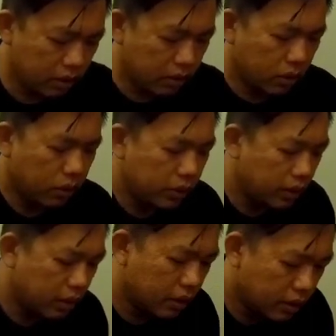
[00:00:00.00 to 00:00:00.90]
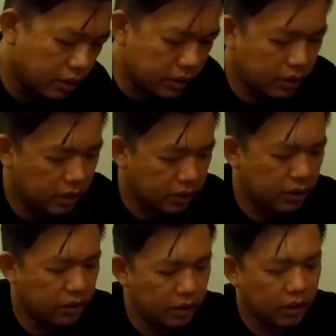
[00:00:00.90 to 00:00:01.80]
So the
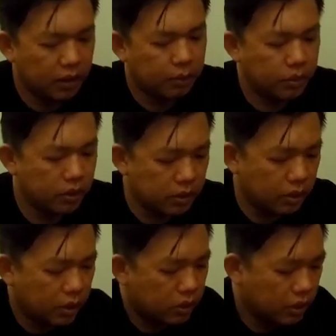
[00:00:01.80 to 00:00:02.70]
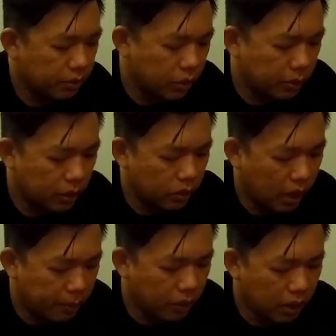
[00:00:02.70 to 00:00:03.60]
person actually bring me to the
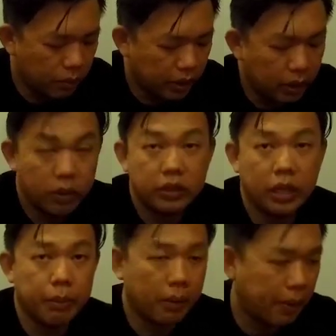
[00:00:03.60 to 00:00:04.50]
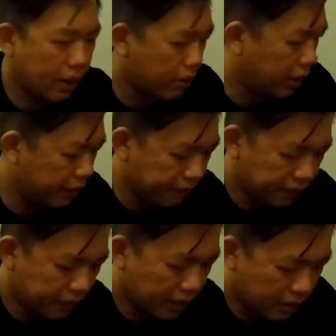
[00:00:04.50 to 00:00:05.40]
airport when they want to take my bag, right?
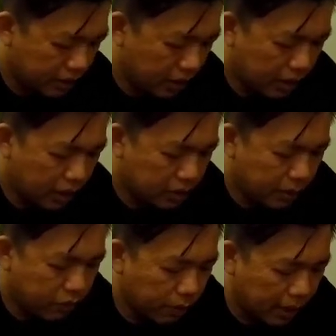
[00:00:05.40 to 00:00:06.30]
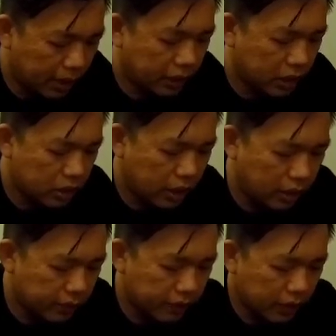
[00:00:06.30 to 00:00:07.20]
and he asked me for my luggage tag.
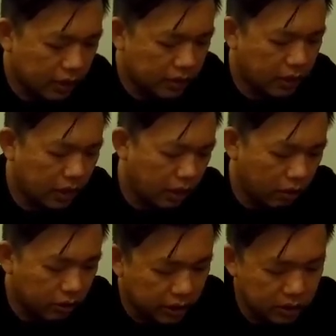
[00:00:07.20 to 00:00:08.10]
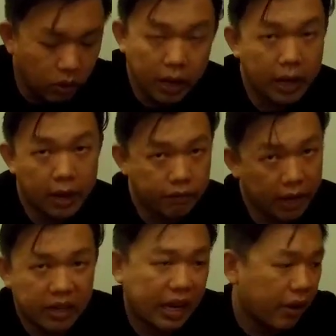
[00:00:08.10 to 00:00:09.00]
And I said, oh, this is all I have,
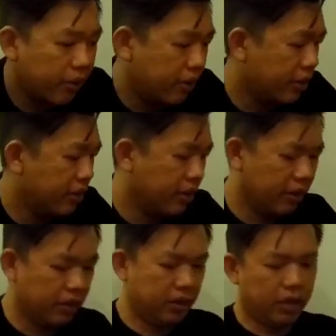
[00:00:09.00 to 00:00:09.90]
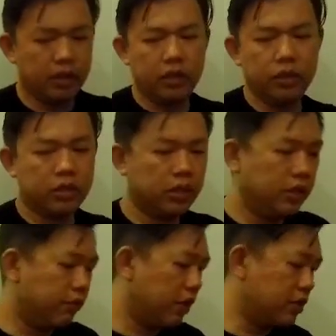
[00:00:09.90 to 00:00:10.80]
hand carry. And he was actually
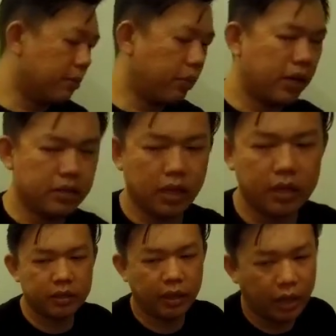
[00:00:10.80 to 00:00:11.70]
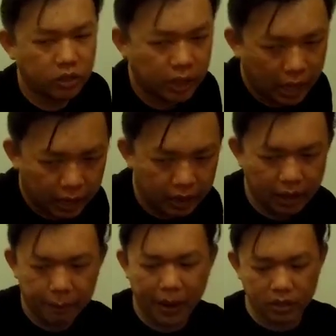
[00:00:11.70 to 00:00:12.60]
very surprised that actually I
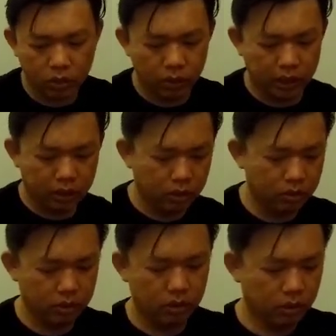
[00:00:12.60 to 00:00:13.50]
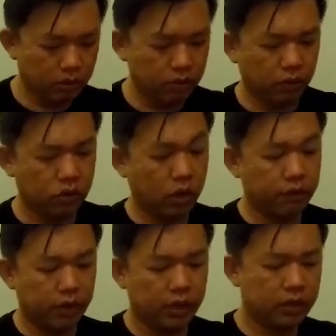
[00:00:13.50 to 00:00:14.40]
packed so little for
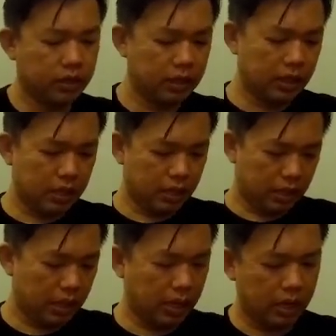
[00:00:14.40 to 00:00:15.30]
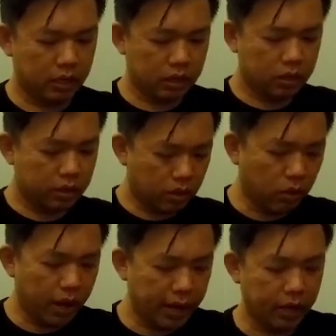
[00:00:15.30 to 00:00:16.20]
traveling. And I
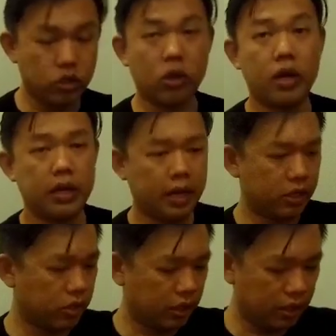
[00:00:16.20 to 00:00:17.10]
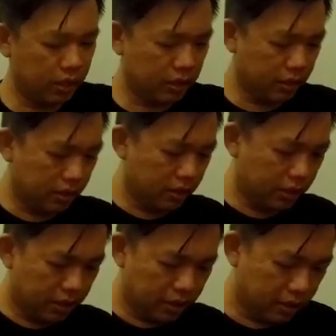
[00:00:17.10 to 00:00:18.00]
quite enjoyed that actually.
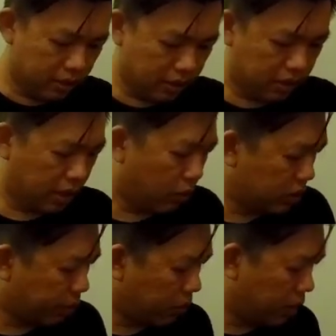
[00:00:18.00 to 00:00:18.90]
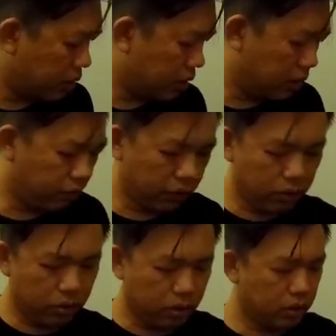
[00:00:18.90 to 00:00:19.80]
So what's the point actually for you
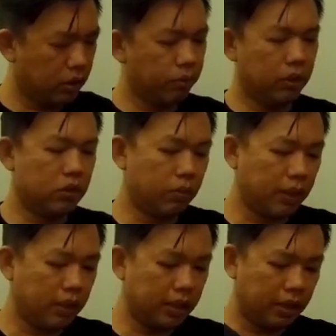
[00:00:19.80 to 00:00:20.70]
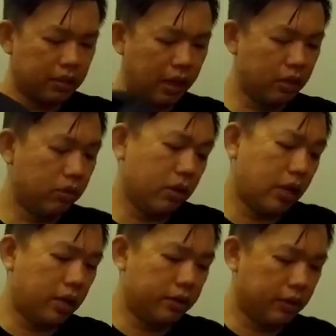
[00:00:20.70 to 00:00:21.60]
to actually bring so many things? I don't know,
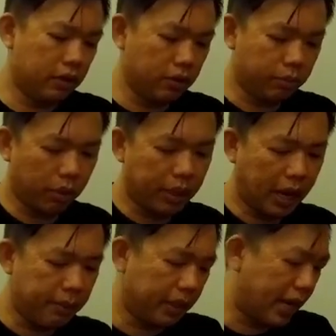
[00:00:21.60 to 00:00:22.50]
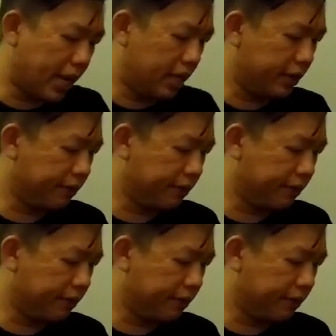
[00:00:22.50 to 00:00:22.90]
you know, probably I'm a guy,